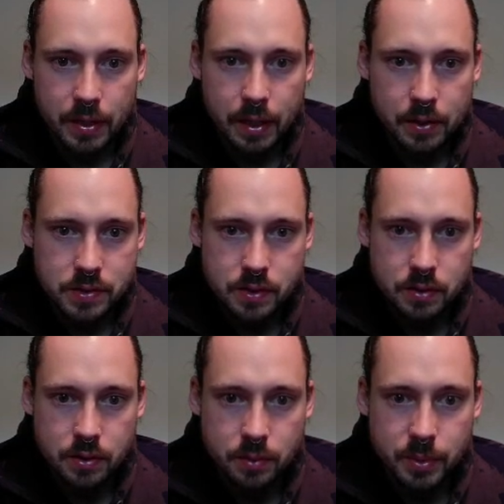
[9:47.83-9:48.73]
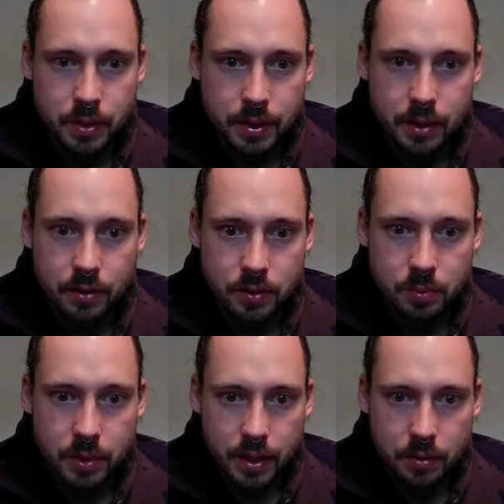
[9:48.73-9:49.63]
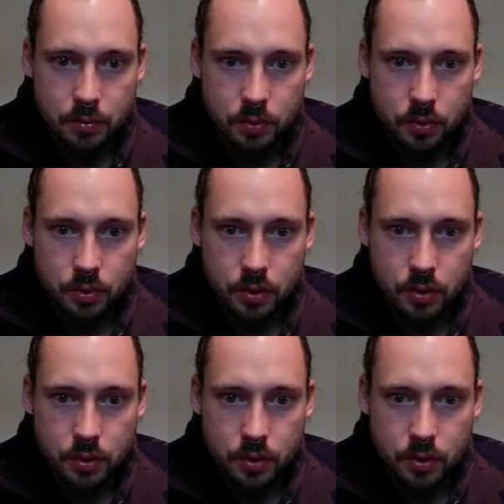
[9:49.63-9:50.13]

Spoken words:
else a little bit later in the playthrough.